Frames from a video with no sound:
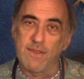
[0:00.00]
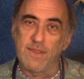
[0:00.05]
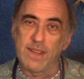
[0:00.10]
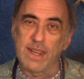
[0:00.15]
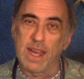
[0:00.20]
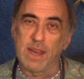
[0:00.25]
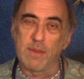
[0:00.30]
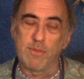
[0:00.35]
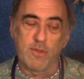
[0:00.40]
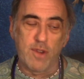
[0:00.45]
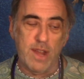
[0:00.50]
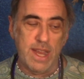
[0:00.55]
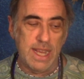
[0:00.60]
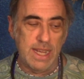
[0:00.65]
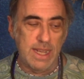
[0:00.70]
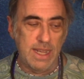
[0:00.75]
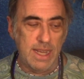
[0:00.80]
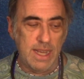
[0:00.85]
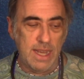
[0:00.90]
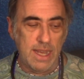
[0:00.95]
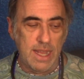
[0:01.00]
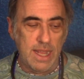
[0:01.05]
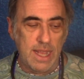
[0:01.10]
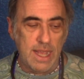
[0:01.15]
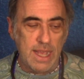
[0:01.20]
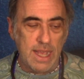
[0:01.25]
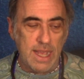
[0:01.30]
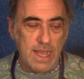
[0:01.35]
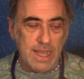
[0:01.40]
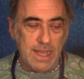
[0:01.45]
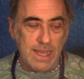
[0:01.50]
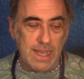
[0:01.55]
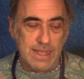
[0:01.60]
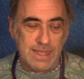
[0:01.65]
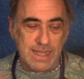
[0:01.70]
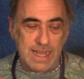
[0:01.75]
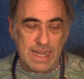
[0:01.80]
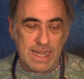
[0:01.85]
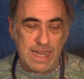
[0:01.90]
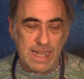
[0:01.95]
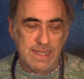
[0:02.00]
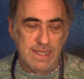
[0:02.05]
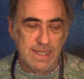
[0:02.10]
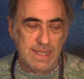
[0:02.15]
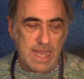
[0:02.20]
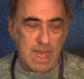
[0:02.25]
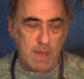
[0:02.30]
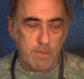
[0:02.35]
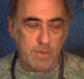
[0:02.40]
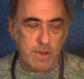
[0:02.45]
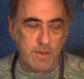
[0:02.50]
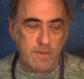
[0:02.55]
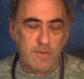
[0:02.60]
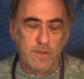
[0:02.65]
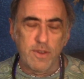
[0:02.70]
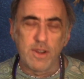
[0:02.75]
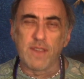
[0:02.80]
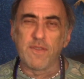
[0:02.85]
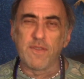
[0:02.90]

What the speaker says: in our brain? It's cluttered up, full of